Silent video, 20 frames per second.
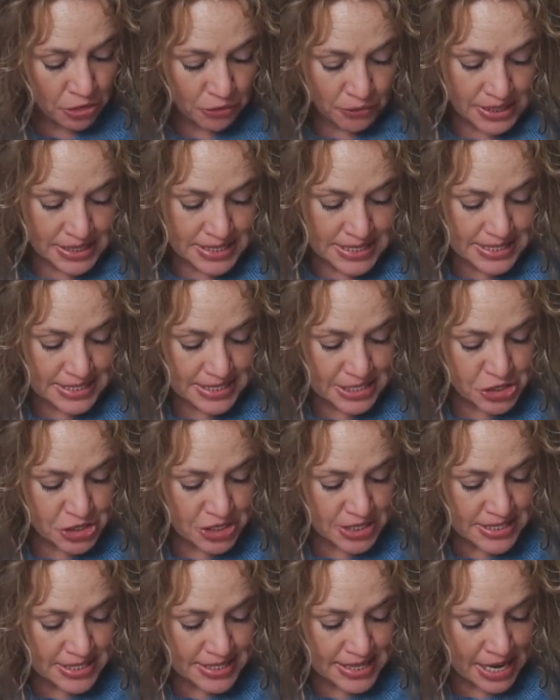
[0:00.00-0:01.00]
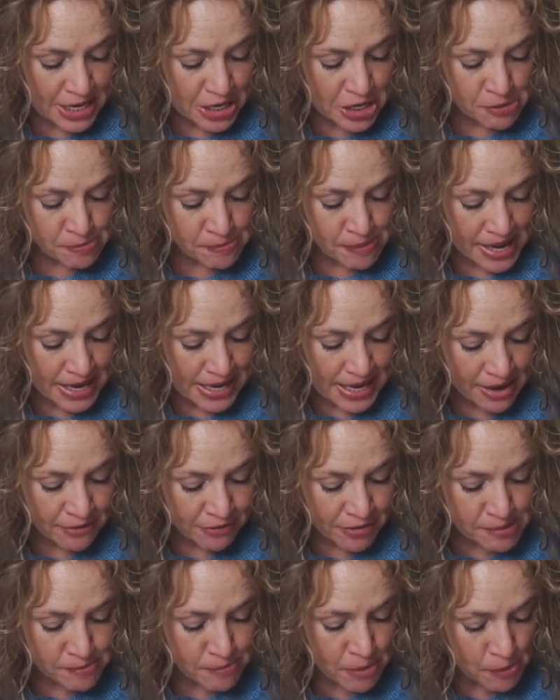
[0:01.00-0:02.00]
Three decisions that you make
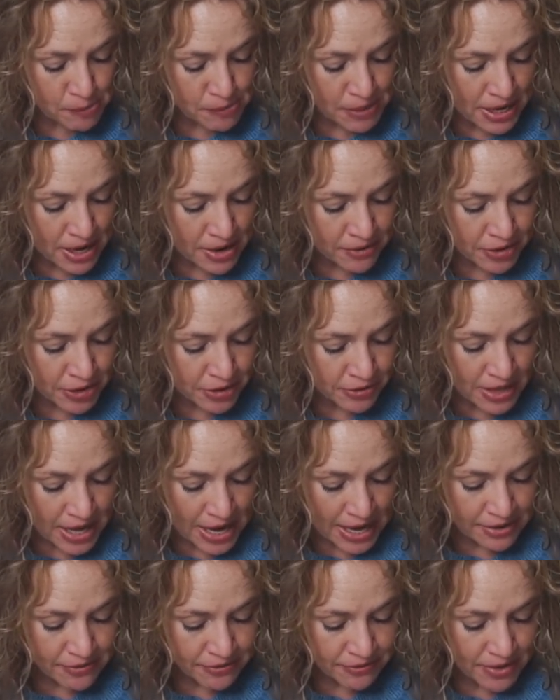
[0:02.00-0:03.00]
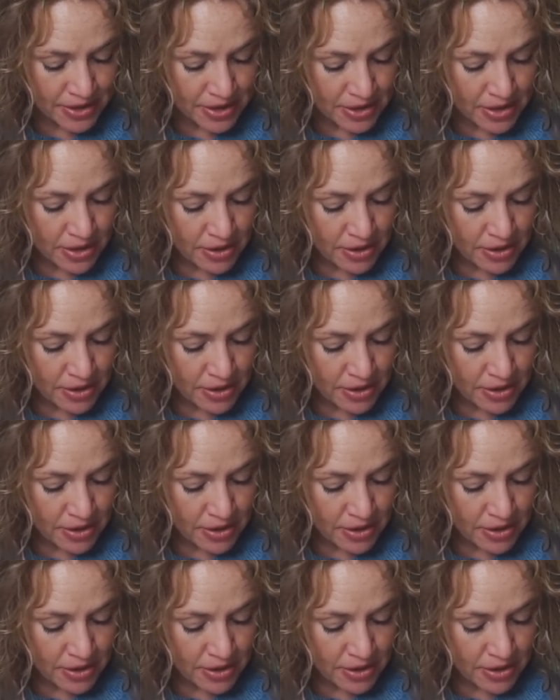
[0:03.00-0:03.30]
every moment of your life